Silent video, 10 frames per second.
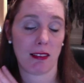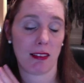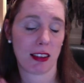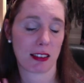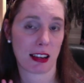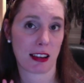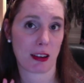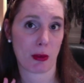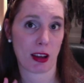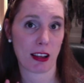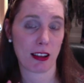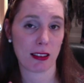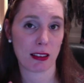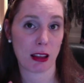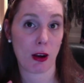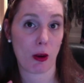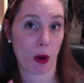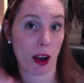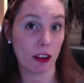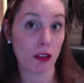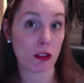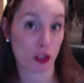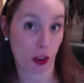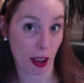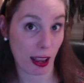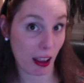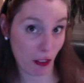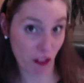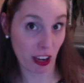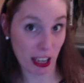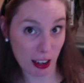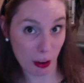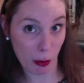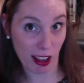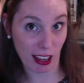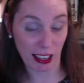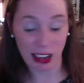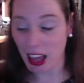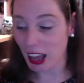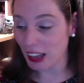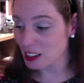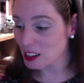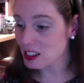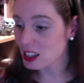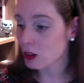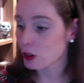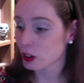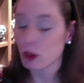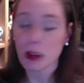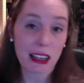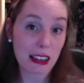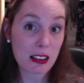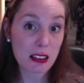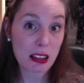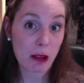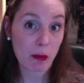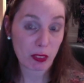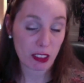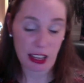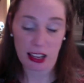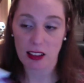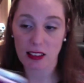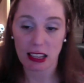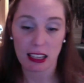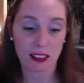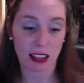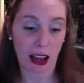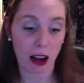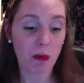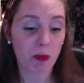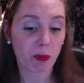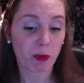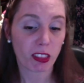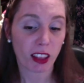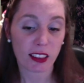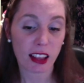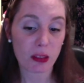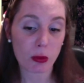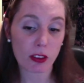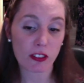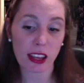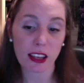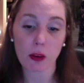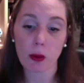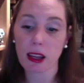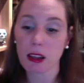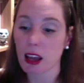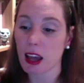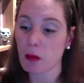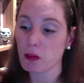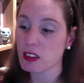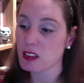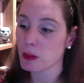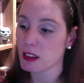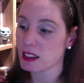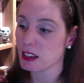your takeaways, why not try a fakeaway? It does tell you in this year's Eat Out, there's all the fakeaway recipes in the